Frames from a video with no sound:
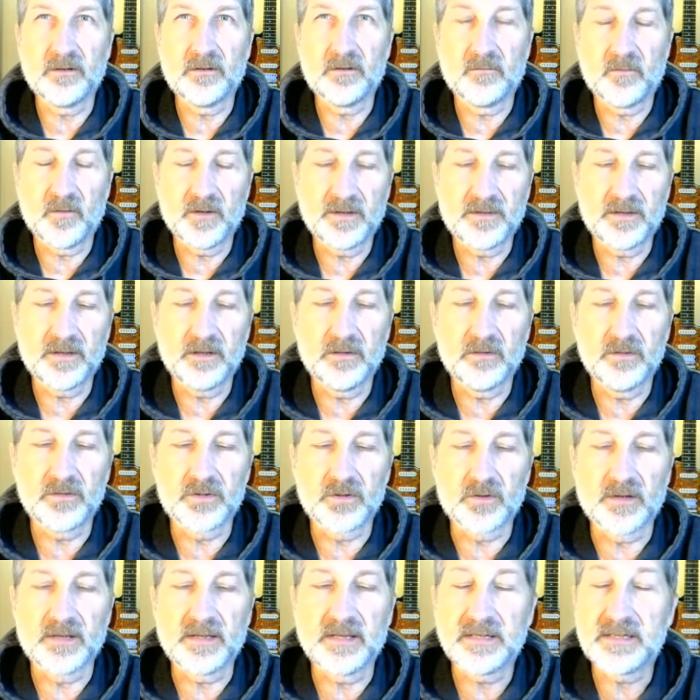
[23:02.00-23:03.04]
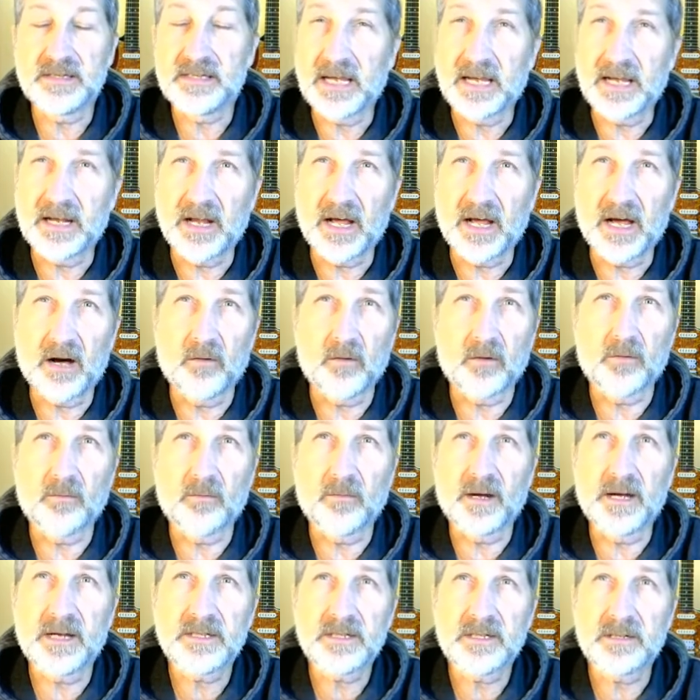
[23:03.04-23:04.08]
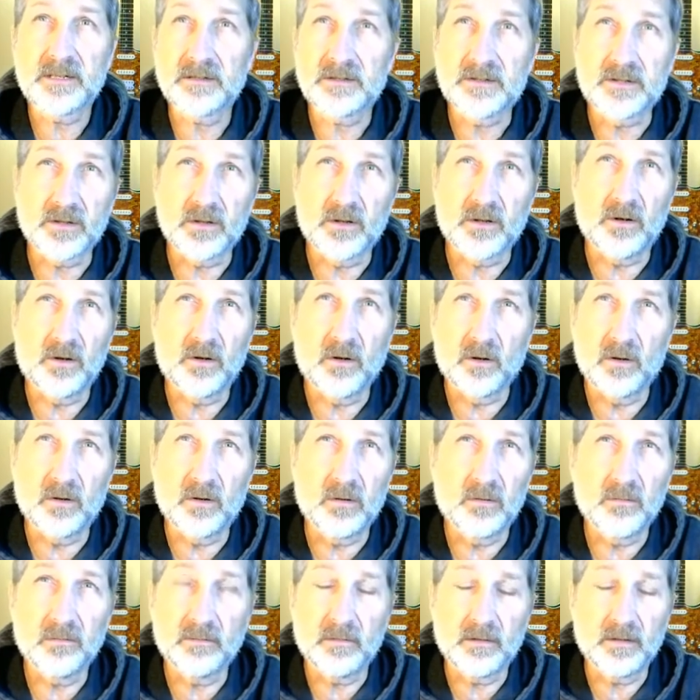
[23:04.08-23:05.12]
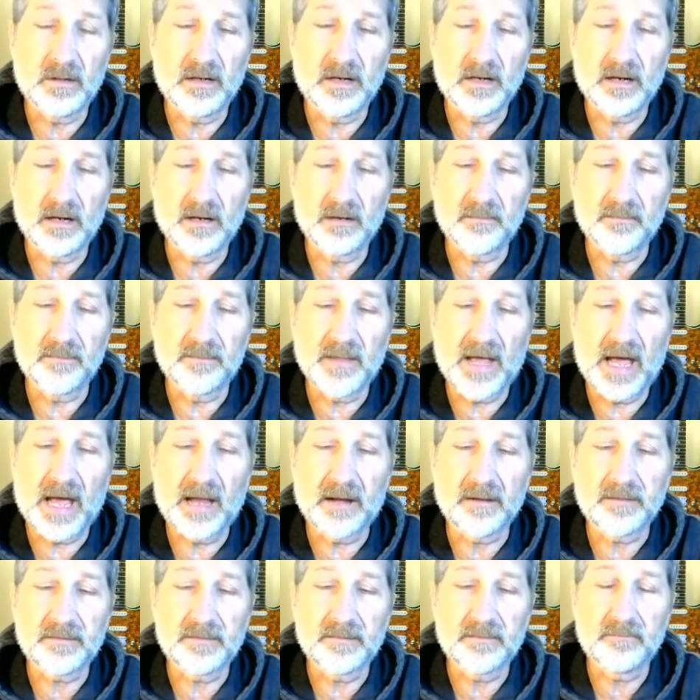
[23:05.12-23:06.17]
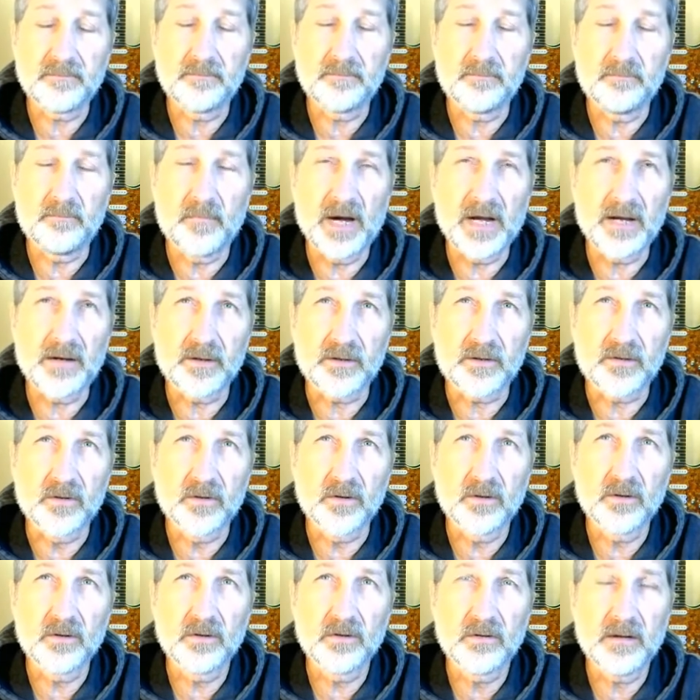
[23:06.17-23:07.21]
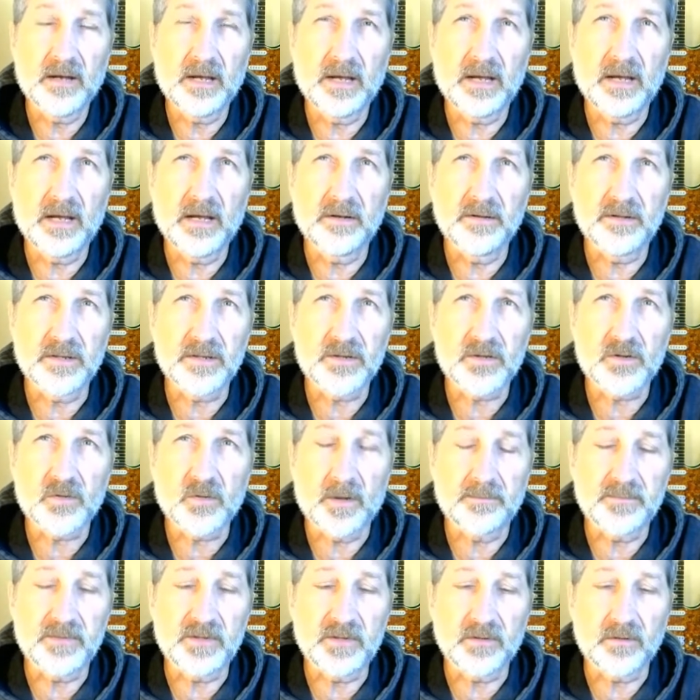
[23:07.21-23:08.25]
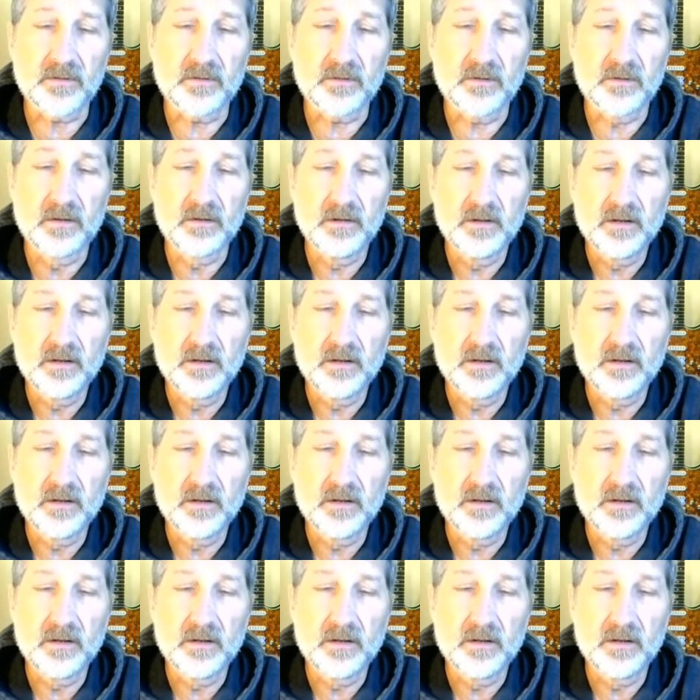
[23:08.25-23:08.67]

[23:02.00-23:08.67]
with you during the 10-hour rest, so that might occur and disrupt your